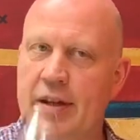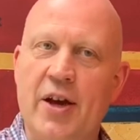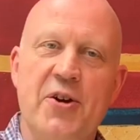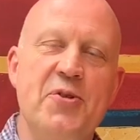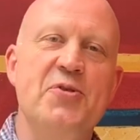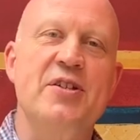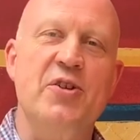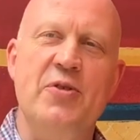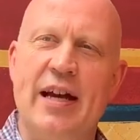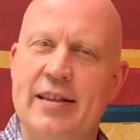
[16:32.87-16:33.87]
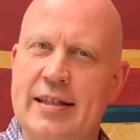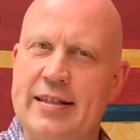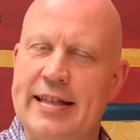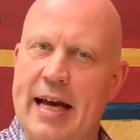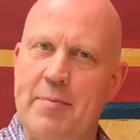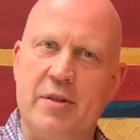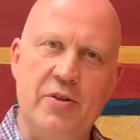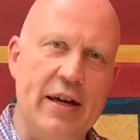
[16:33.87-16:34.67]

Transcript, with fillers: the nose you get this depth,